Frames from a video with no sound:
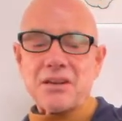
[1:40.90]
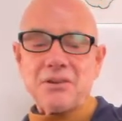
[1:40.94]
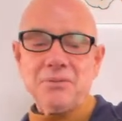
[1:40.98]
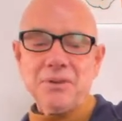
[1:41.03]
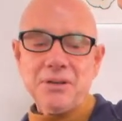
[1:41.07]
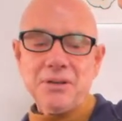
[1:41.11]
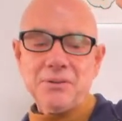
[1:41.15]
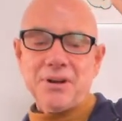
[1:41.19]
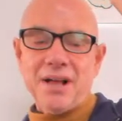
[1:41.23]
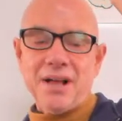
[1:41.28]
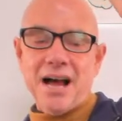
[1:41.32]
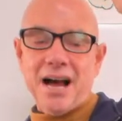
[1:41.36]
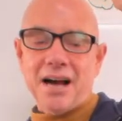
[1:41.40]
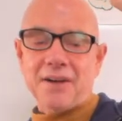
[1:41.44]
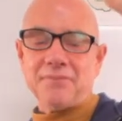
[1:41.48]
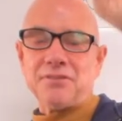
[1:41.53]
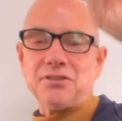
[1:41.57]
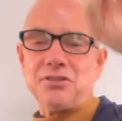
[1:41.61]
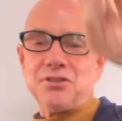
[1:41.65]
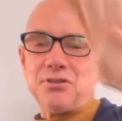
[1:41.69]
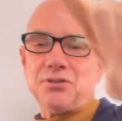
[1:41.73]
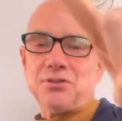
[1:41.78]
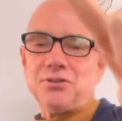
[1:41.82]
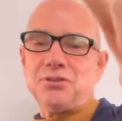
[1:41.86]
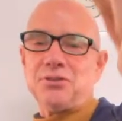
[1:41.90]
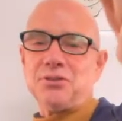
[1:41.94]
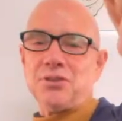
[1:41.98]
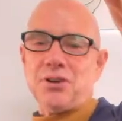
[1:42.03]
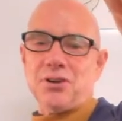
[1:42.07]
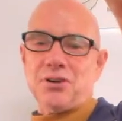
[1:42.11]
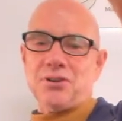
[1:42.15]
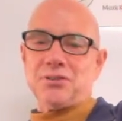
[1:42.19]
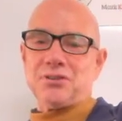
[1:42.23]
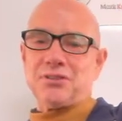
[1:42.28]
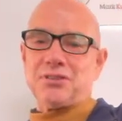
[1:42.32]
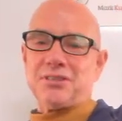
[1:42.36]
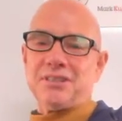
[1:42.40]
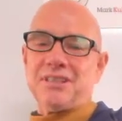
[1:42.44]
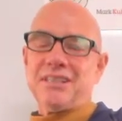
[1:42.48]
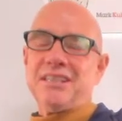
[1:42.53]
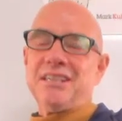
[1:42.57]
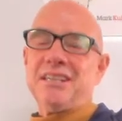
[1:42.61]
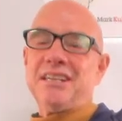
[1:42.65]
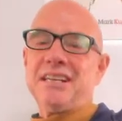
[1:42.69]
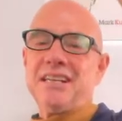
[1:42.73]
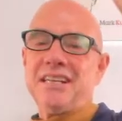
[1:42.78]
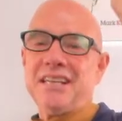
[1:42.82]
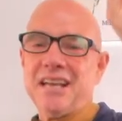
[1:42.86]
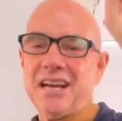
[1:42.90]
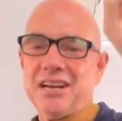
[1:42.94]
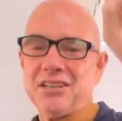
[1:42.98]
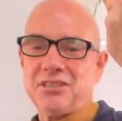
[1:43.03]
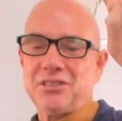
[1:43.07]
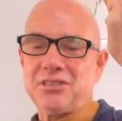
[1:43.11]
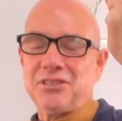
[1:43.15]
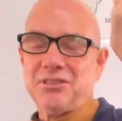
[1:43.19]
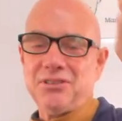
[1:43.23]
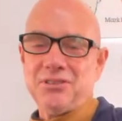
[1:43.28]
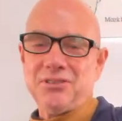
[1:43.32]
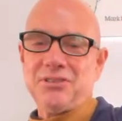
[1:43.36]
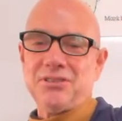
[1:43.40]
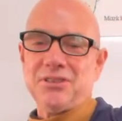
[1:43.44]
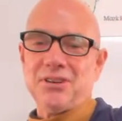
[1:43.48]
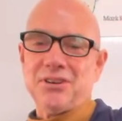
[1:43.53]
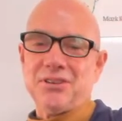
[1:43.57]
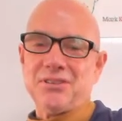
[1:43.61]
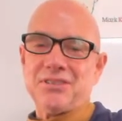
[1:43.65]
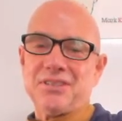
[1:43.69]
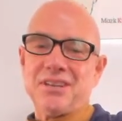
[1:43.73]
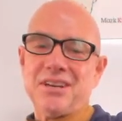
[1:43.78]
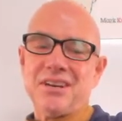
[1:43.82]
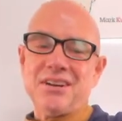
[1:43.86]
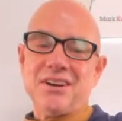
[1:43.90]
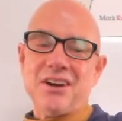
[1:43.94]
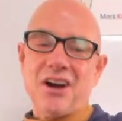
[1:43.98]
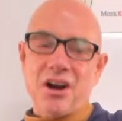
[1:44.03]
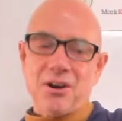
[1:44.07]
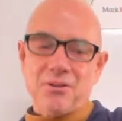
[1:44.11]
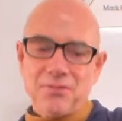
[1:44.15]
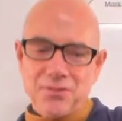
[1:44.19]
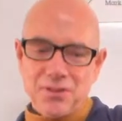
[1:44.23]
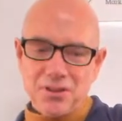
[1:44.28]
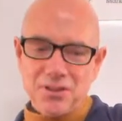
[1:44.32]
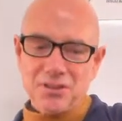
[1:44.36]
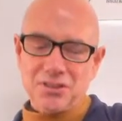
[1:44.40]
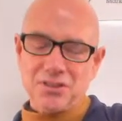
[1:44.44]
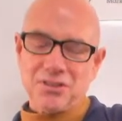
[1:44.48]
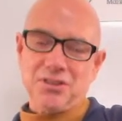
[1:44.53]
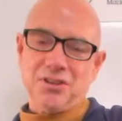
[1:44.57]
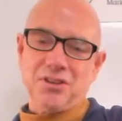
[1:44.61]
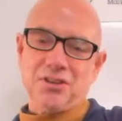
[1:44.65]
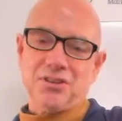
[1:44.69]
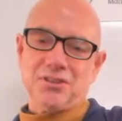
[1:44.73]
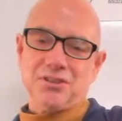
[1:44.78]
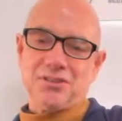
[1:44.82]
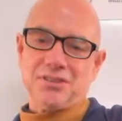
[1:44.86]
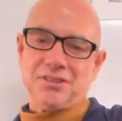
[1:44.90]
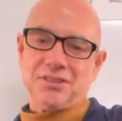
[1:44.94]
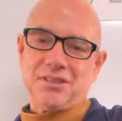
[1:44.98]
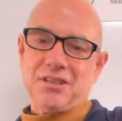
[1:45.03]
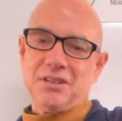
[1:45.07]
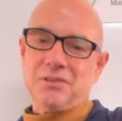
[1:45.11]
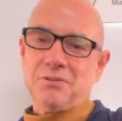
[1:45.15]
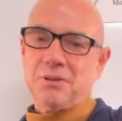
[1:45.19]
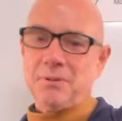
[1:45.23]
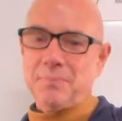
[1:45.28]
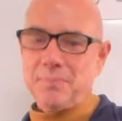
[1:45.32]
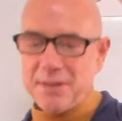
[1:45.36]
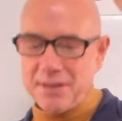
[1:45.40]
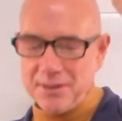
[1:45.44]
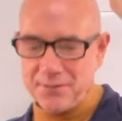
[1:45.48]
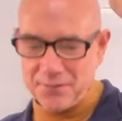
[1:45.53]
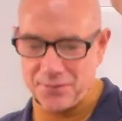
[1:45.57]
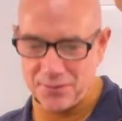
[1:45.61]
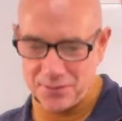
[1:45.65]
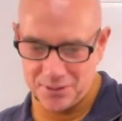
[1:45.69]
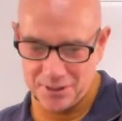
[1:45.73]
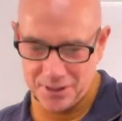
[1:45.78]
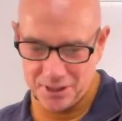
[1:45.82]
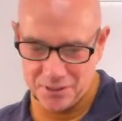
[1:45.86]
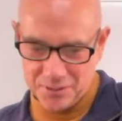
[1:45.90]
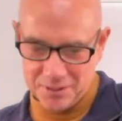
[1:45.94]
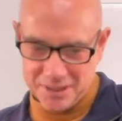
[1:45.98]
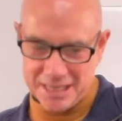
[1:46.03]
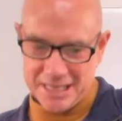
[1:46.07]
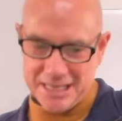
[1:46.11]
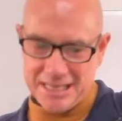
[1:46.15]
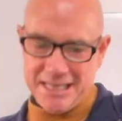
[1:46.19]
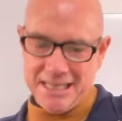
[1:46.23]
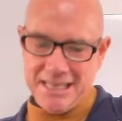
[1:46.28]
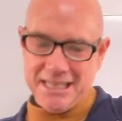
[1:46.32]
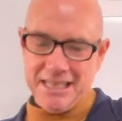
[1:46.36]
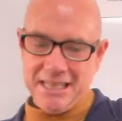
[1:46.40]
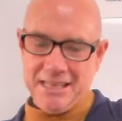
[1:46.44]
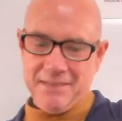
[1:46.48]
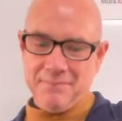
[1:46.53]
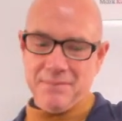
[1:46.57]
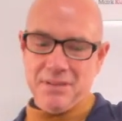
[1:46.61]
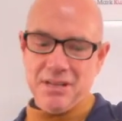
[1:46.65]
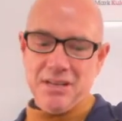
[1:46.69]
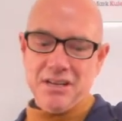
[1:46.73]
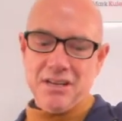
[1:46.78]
we will have two toasts. Yes, two toasts. Our first toast would be for the green team.